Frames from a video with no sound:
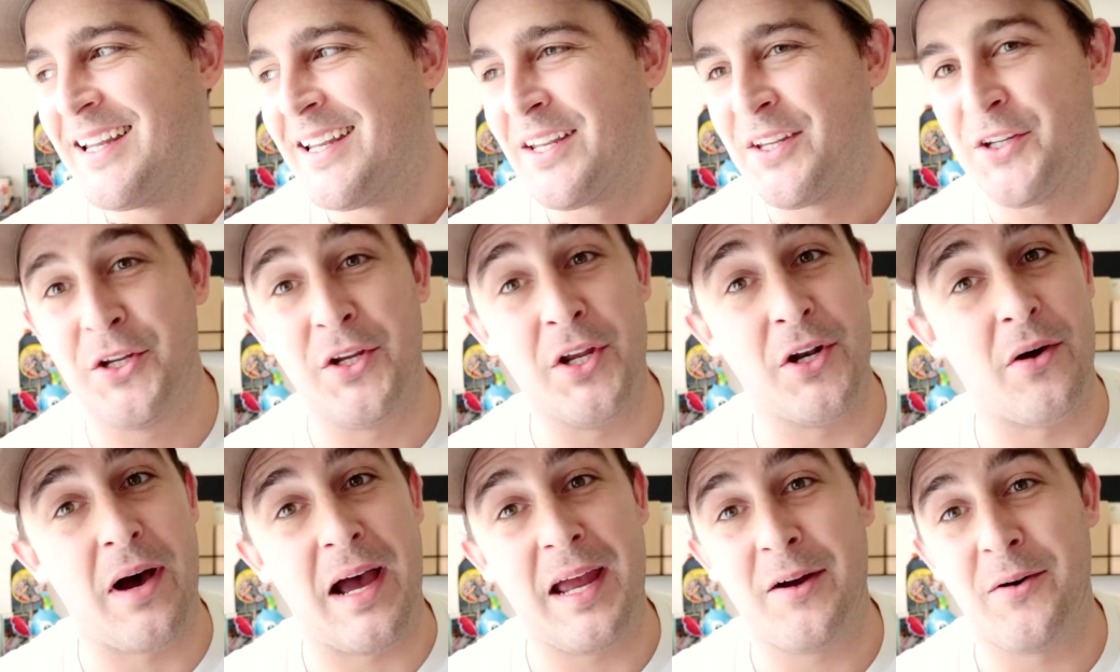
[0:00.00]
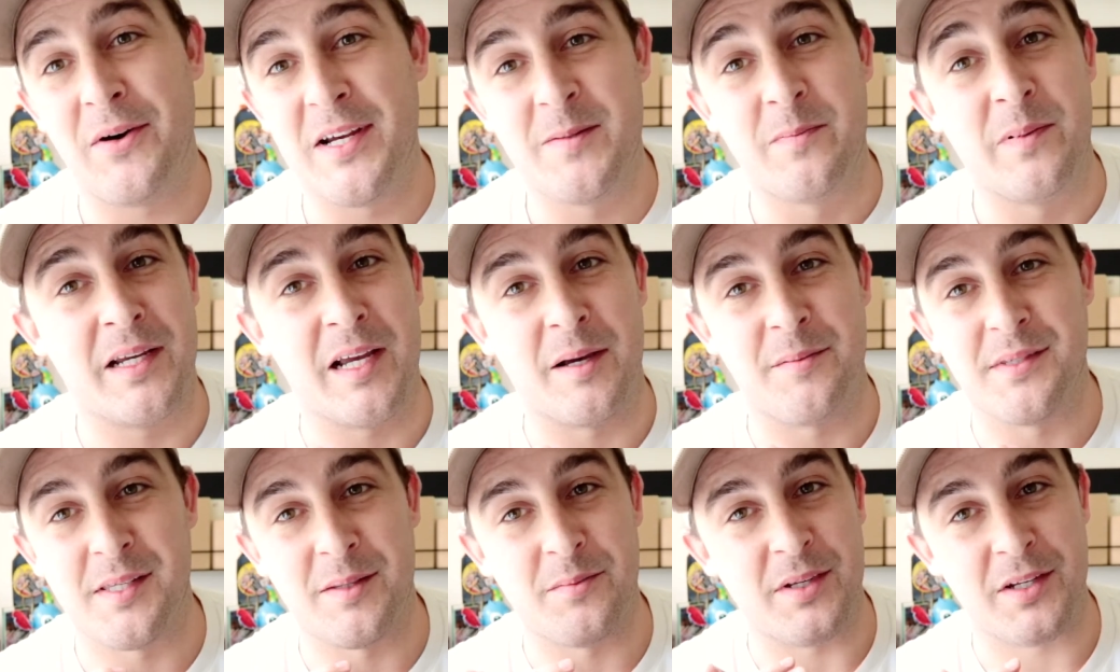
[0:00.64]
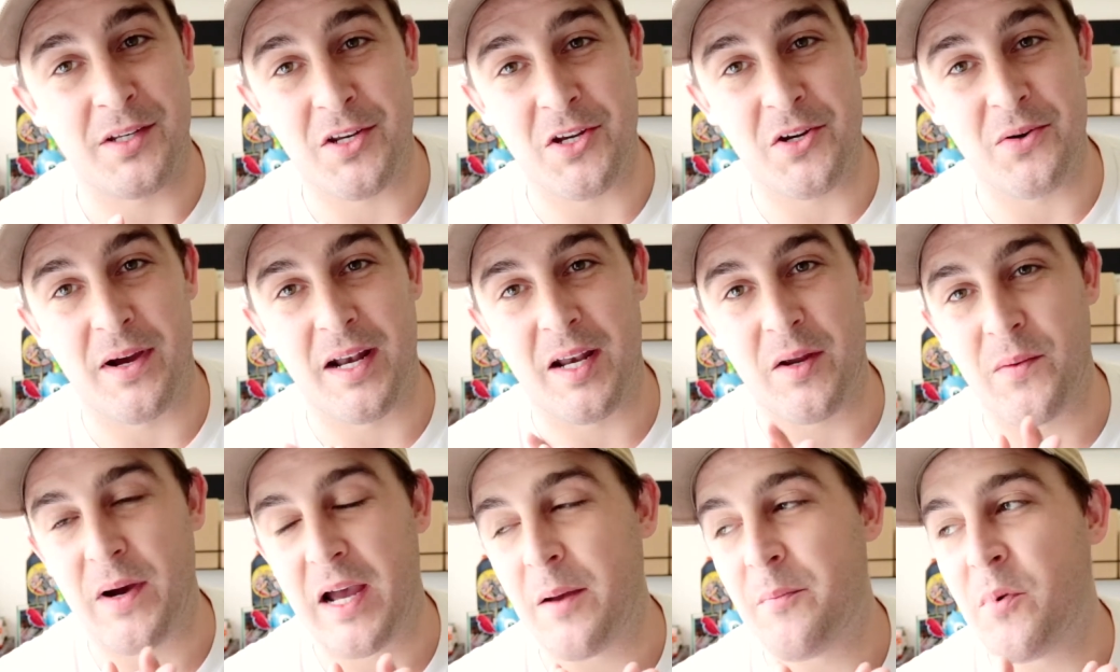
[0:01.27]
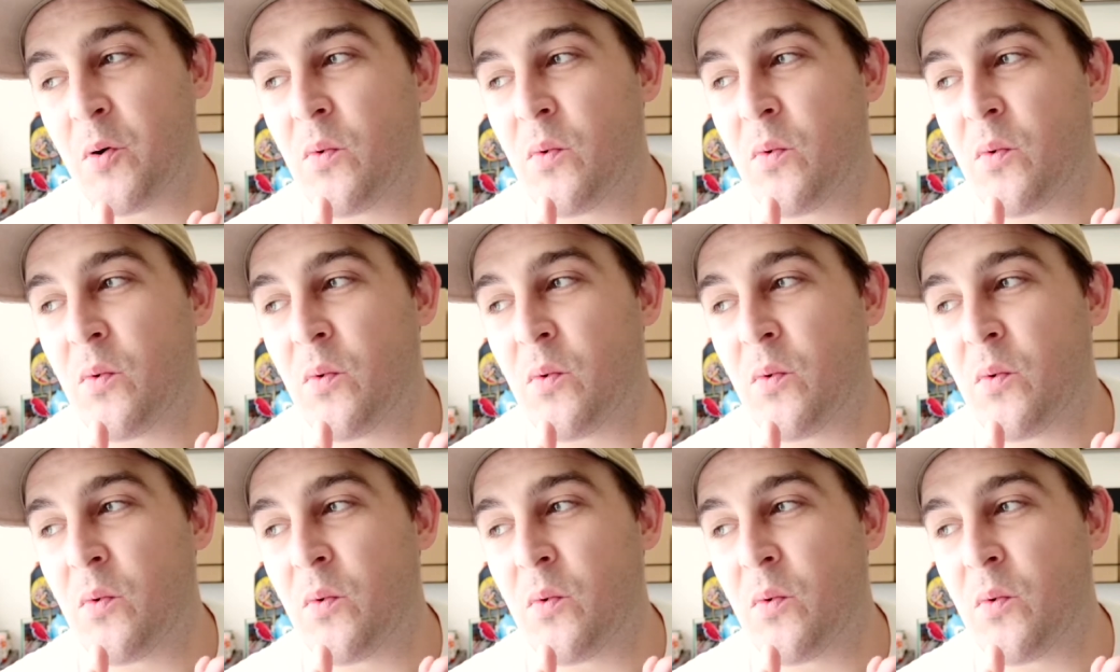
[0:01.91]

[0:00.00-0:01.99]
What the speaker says: you know, I always pick up something new anyway.